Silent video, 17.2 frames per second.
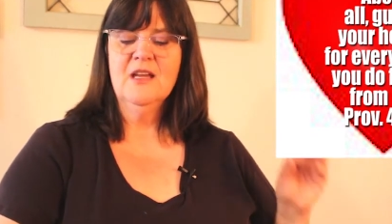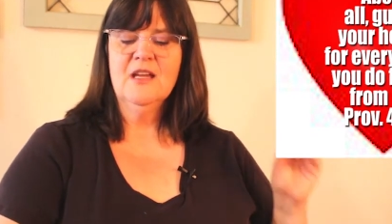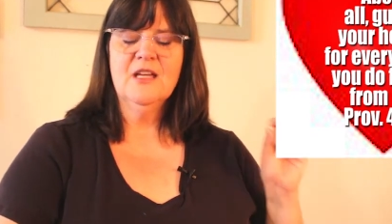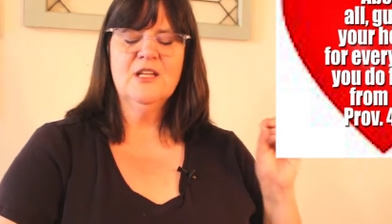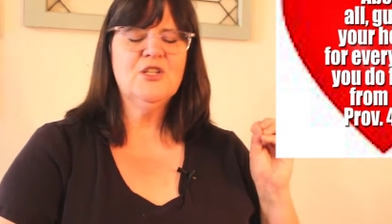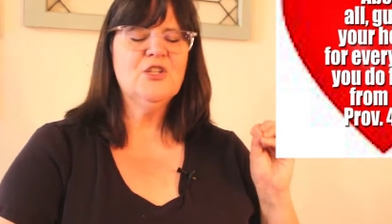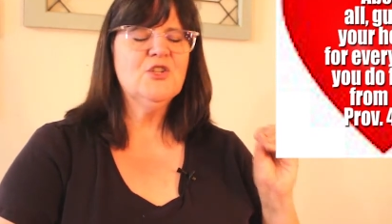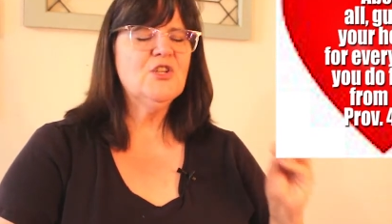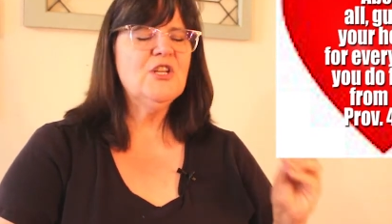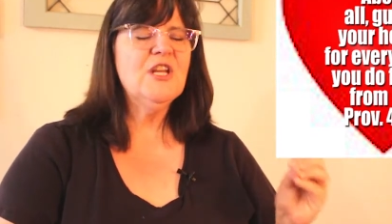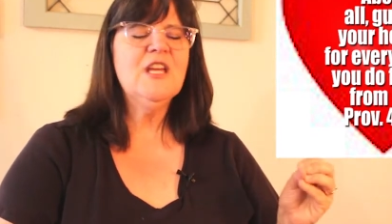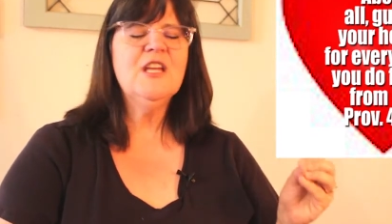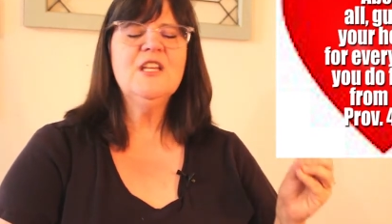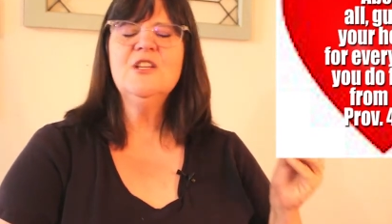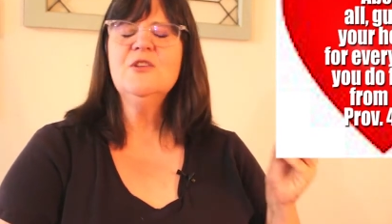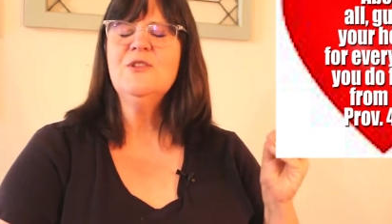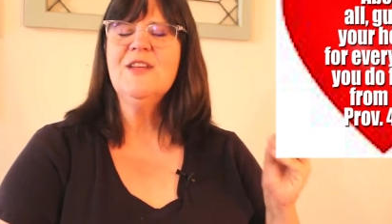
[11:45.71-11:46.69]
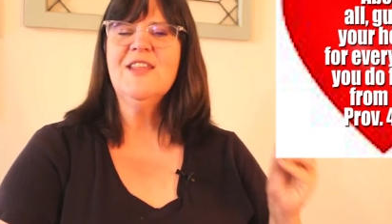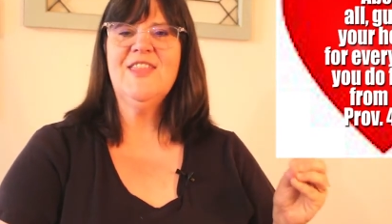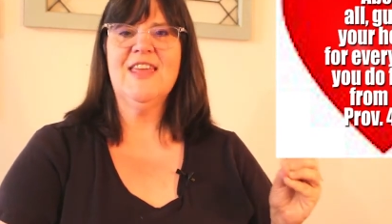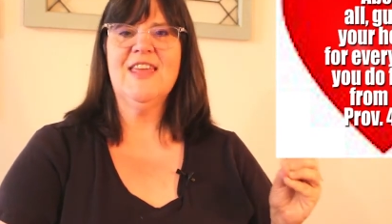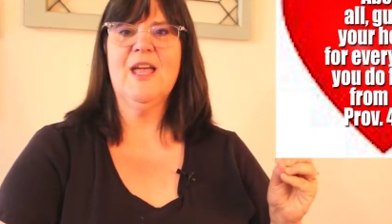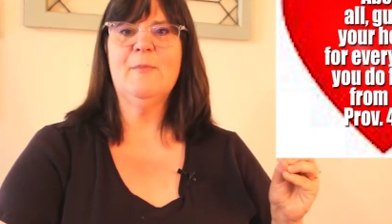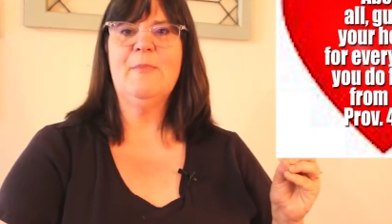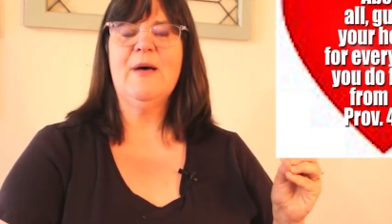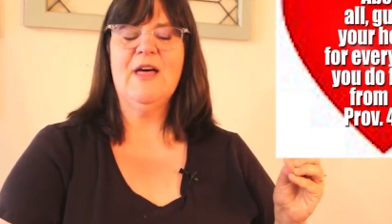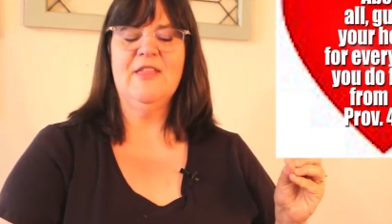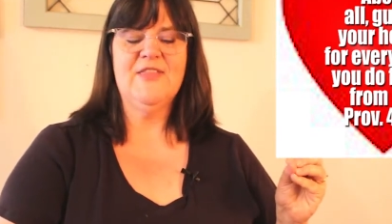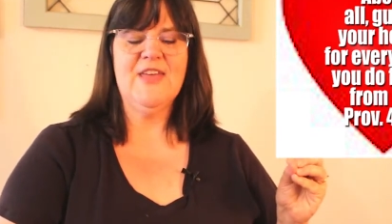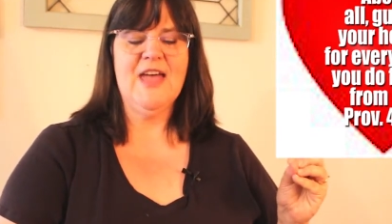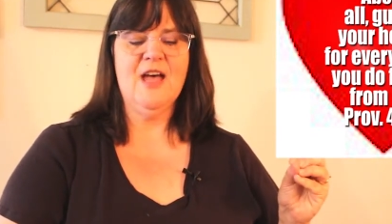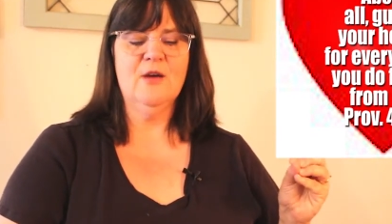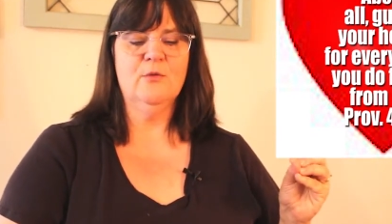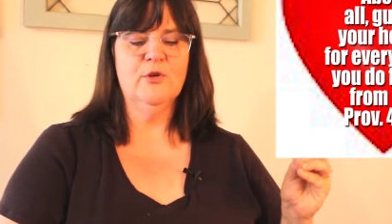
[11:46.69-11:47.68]
continue to think about
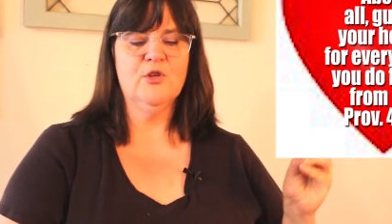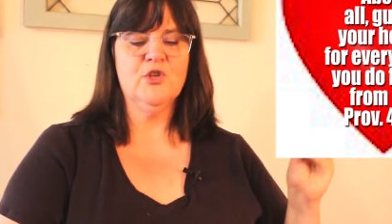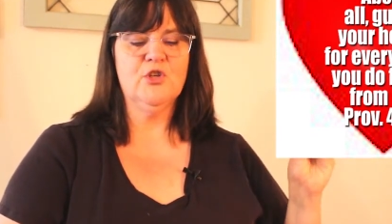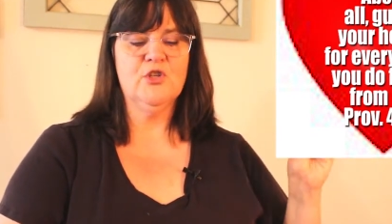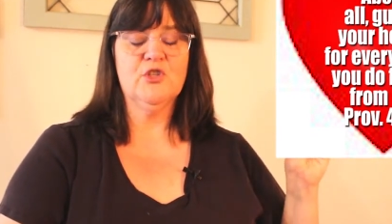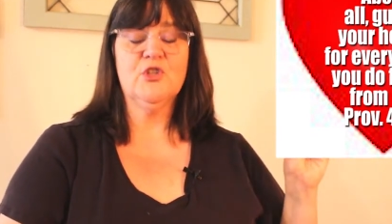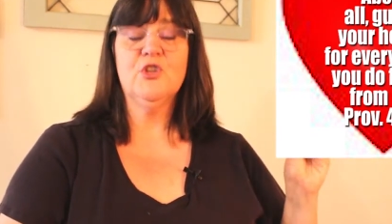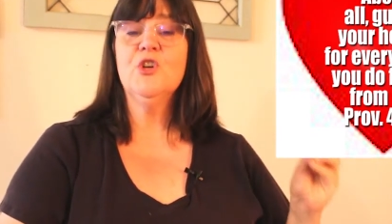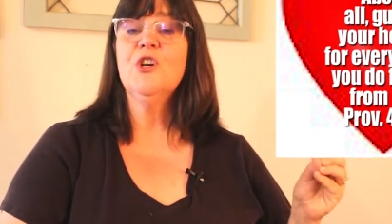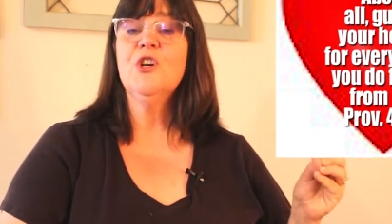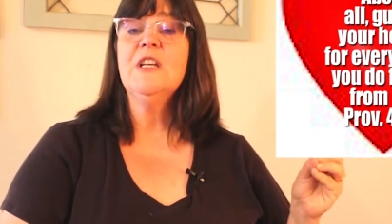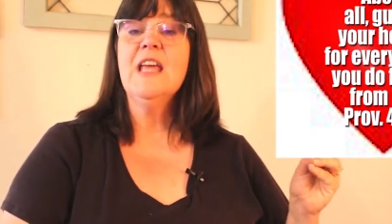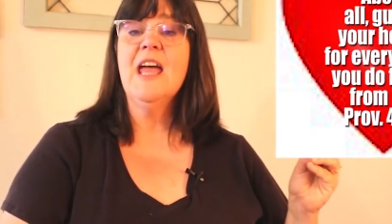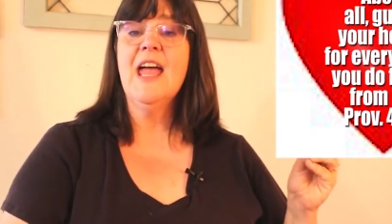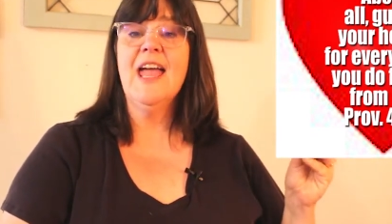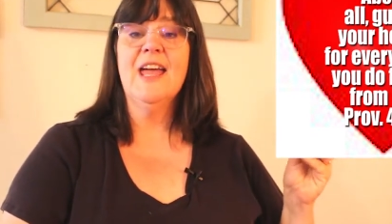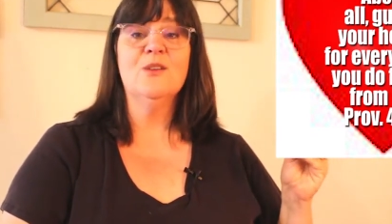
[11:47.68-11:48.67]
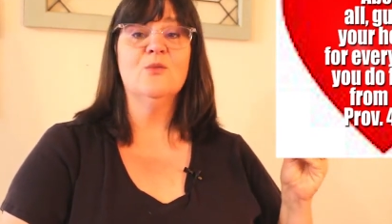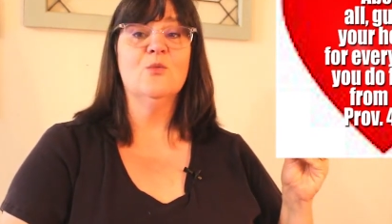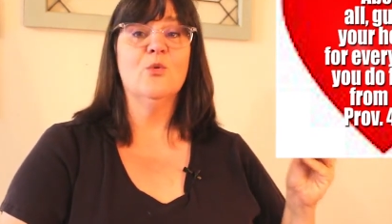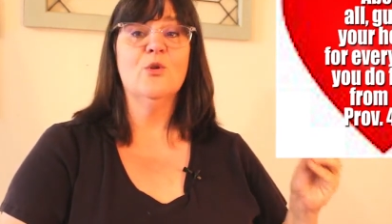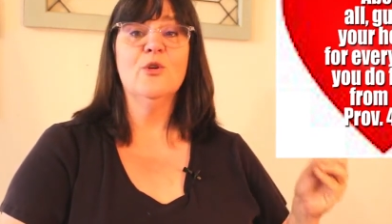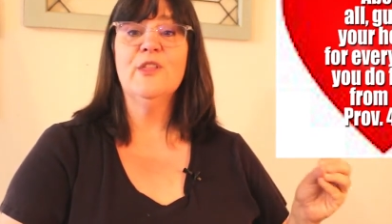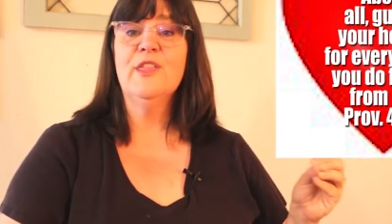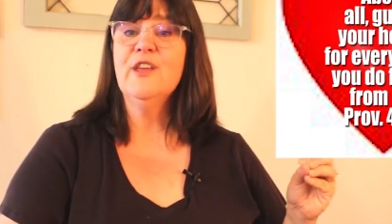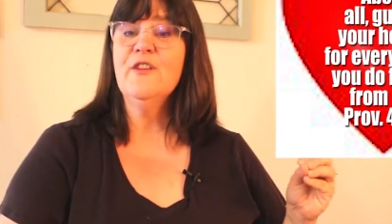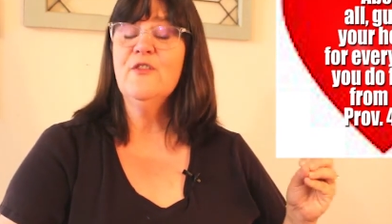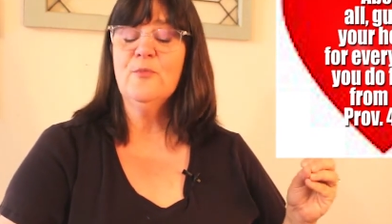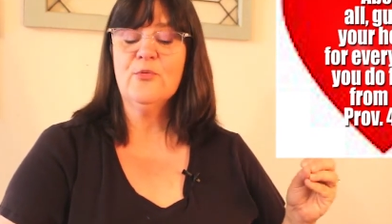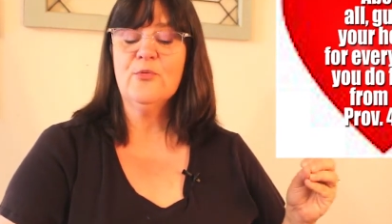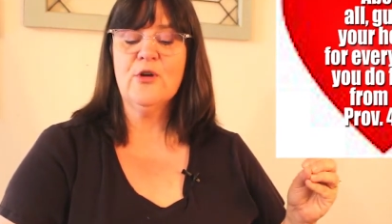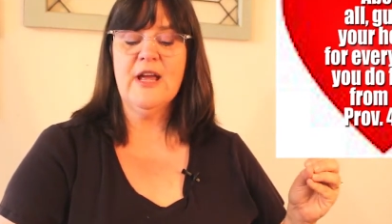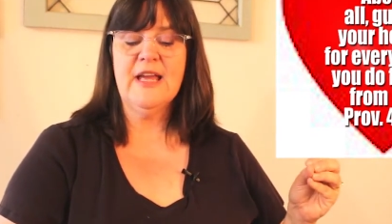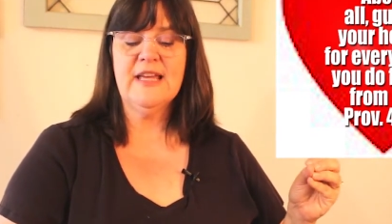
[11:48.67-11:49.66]
that which is good and worthy
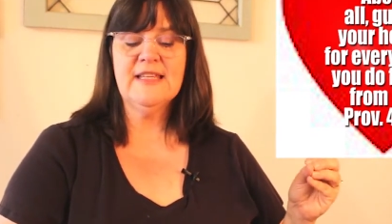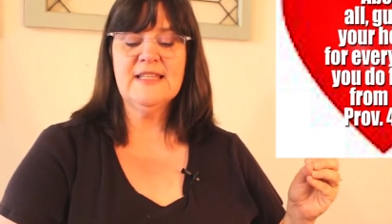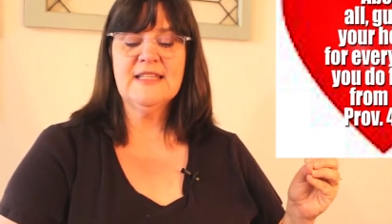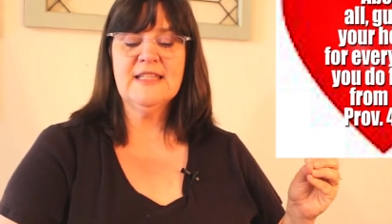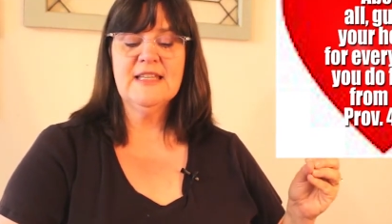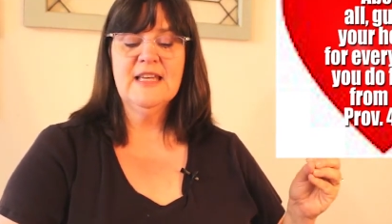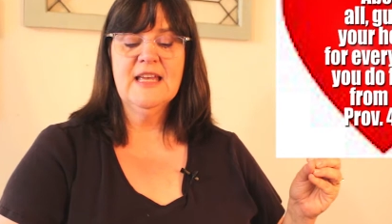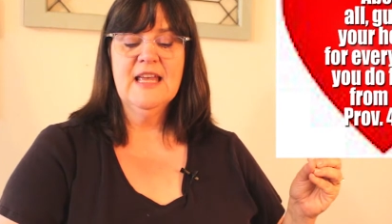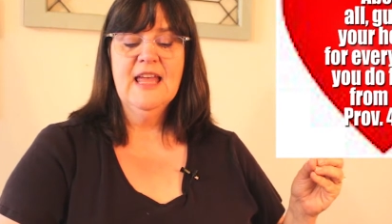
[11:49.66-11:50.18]
of praise.